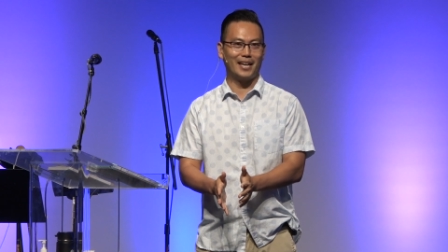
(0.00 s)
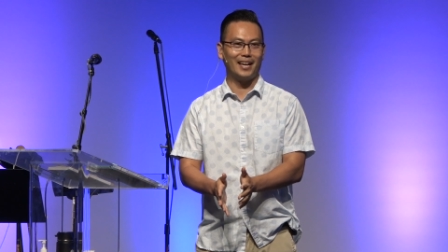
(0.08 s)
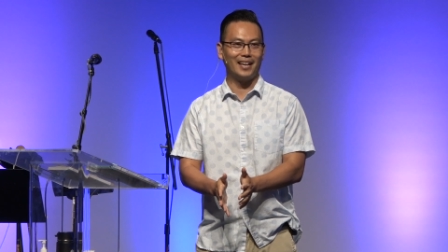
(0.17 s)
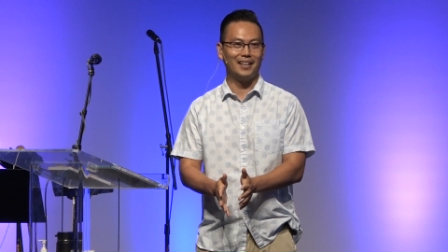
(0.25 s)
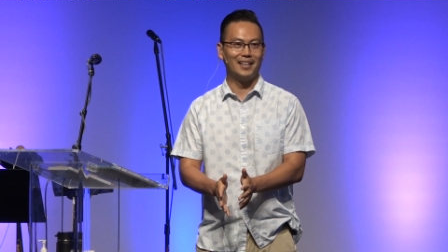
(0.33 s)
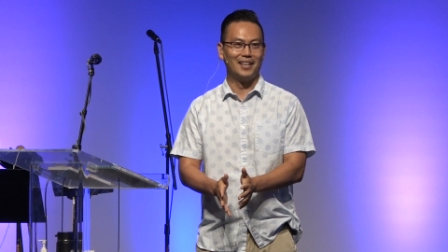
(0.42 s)

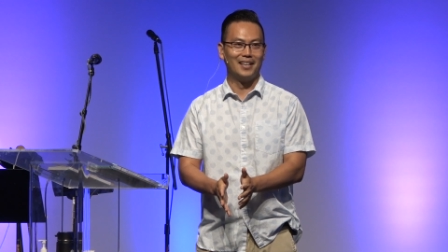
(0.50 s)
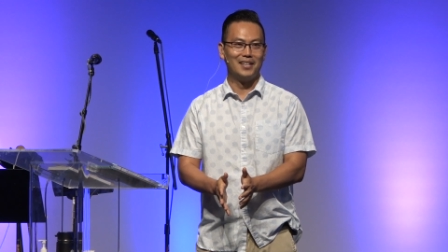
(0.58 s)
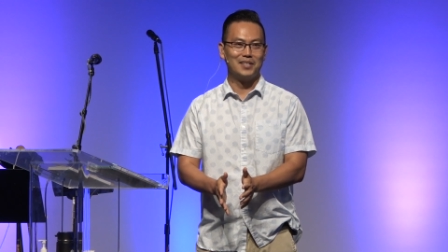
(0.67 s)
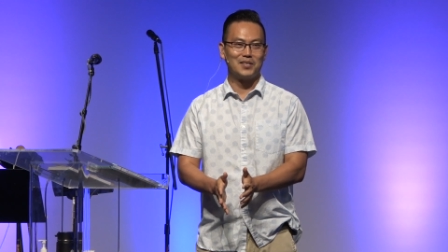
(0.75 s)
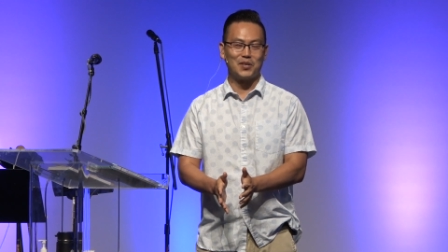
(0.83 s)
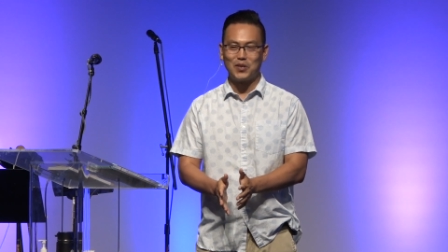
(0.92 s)
okay?
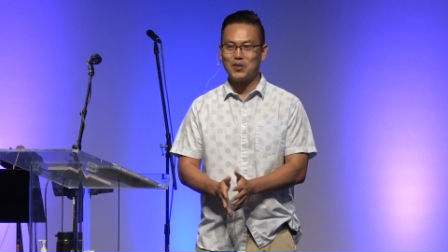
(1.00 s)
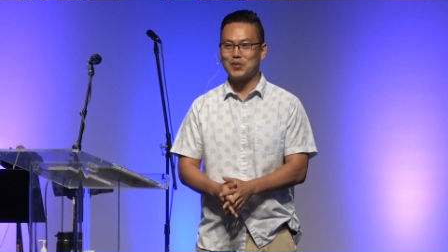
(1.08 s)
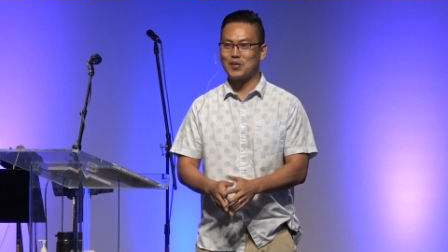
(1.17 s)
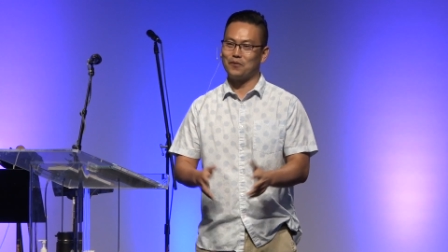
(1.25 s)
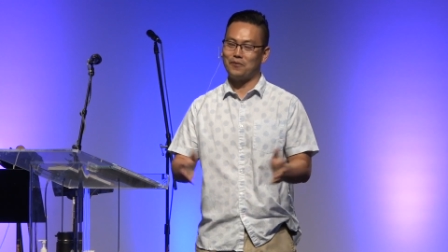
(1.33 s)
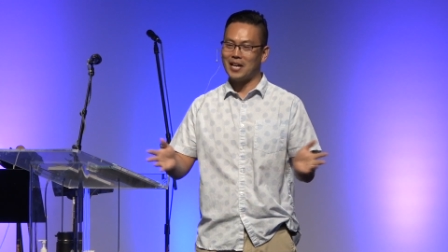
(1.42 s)
to use
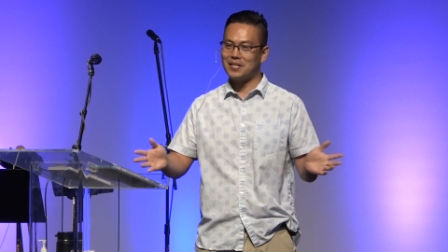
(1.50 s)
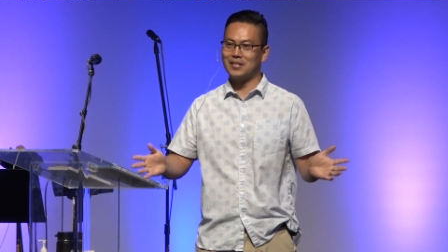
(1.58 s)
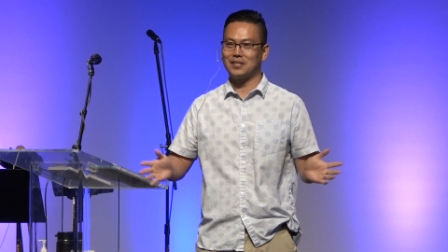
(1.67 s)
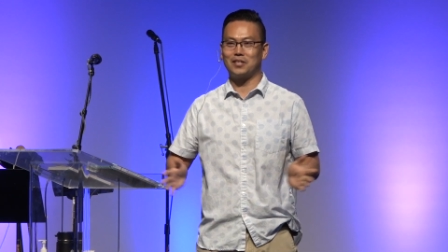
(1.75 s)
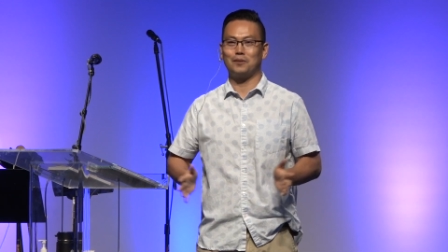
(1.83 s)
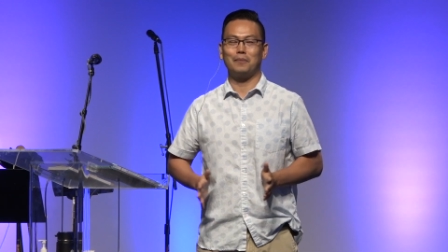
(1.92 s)
a fancy
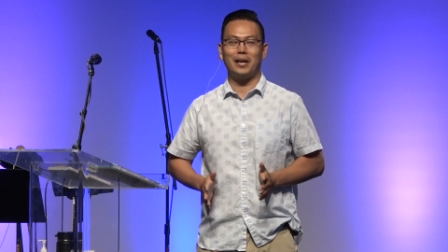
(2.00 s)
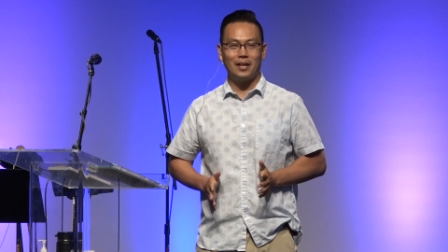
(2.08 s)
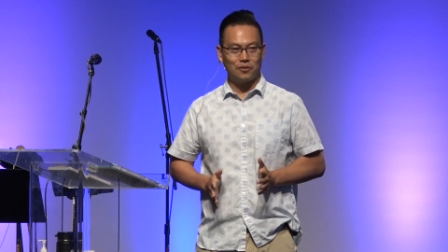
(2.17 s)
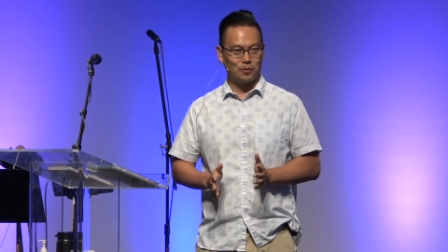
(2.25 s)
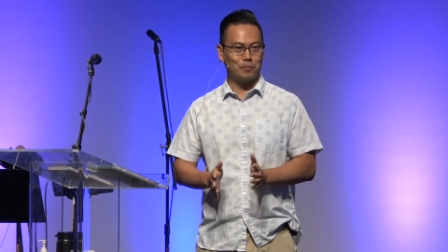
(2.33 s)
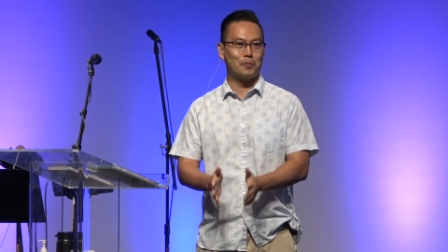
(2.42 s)
term,
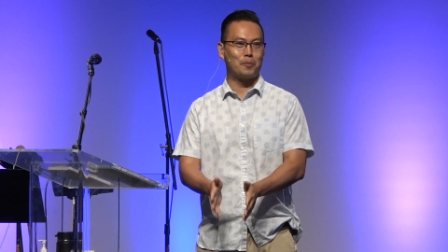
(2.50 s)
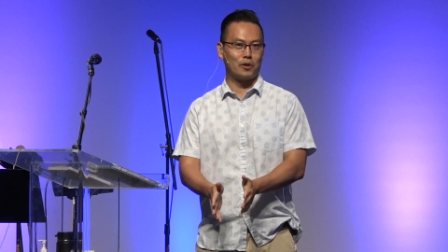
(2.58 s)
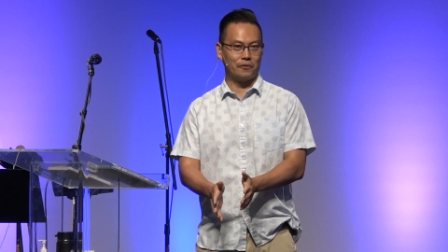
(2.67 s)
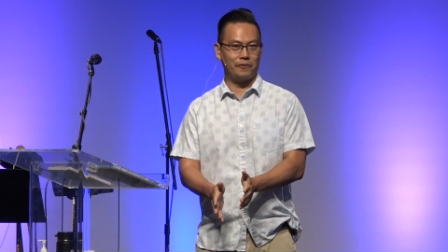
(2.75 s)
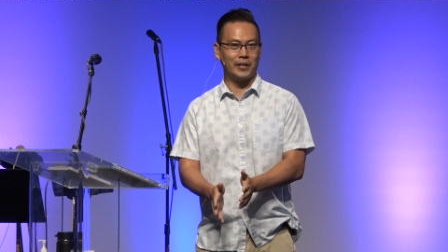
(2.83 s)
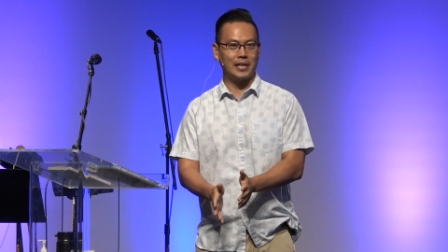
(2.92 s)

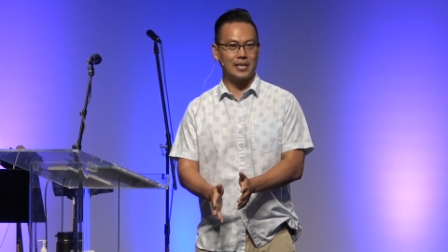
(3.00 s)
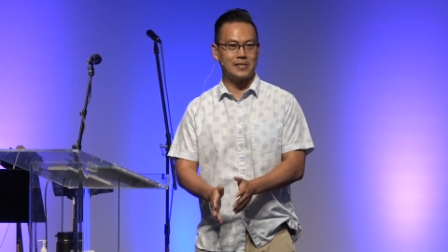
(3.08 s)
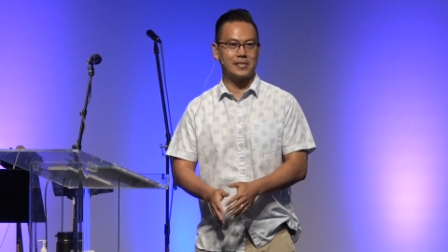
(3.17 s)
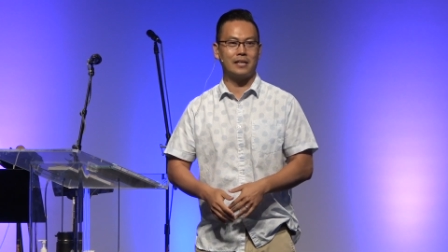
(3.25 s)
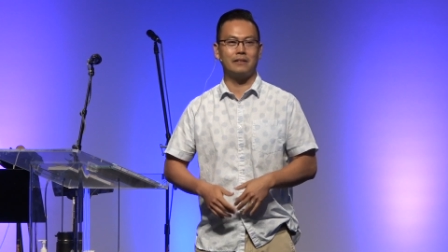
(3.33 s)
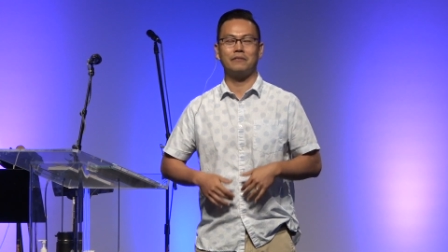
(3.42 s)
anthropomorphic
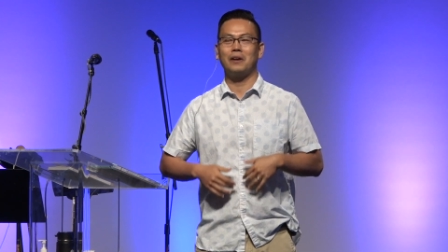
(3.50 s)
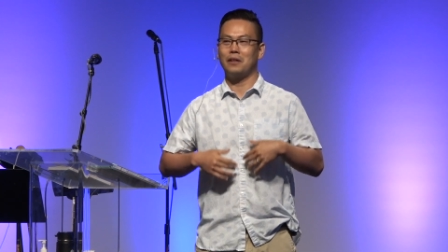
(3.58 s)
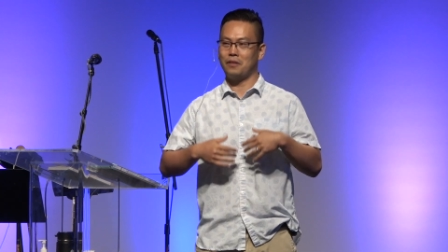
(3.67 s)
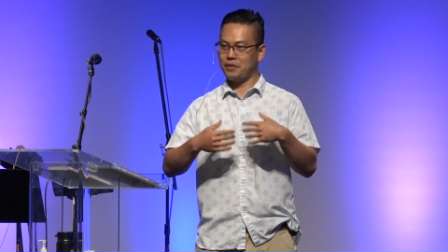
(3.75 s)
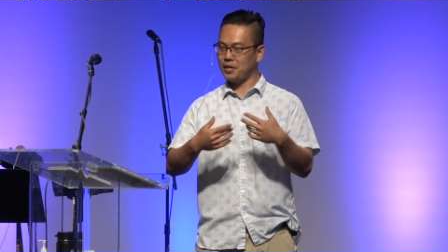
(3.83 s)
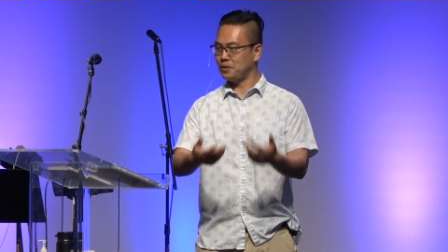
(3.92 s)
instead of
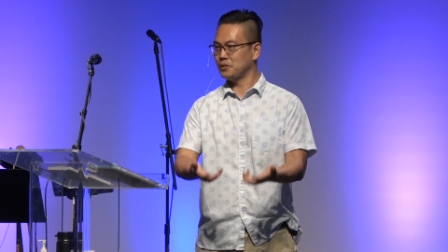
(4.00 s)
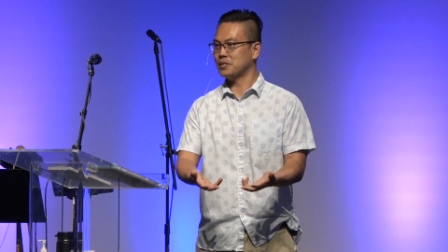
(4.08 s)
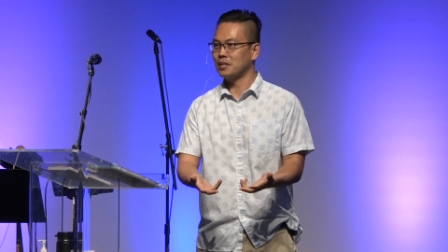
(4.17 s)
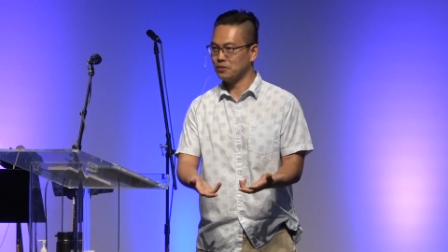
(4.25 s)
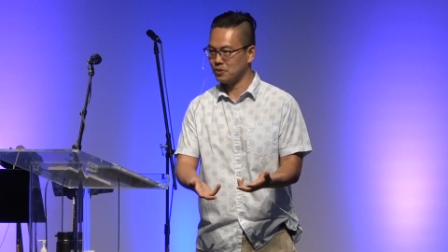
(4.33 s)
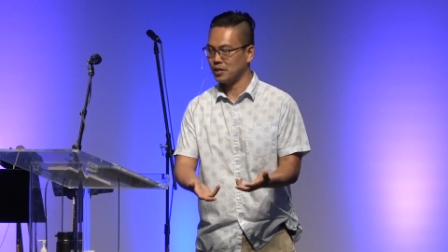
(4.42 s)

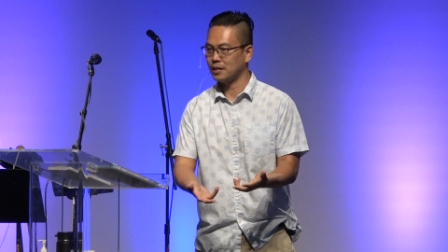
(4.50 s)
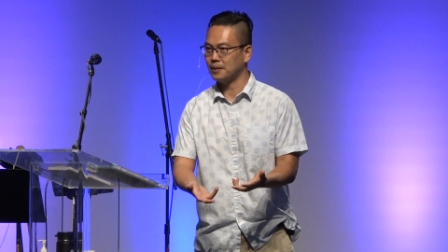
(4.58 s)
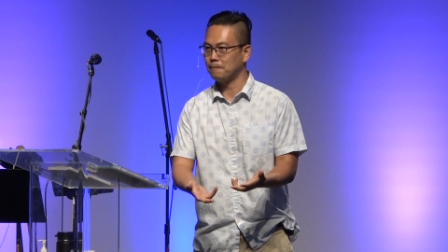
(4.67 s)
theocentric,